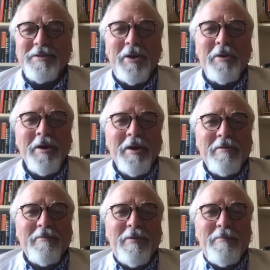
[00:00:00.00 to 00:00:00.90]
So
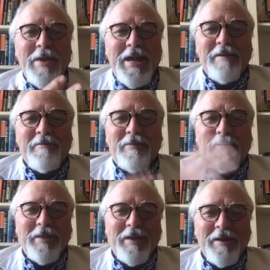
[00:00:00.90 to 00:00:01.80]
from me and
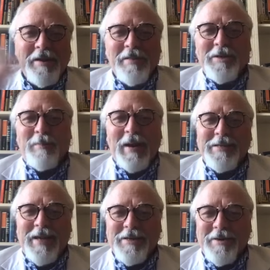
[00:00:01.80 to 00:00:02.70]
from the
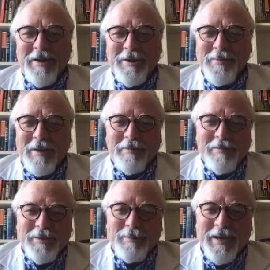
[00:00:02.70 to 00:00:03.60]
Spectator, I hope some of
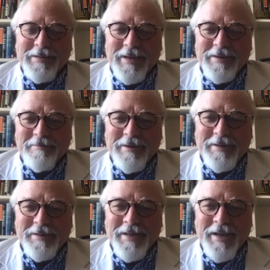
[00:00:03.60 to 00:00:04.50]
you are Spectator readers,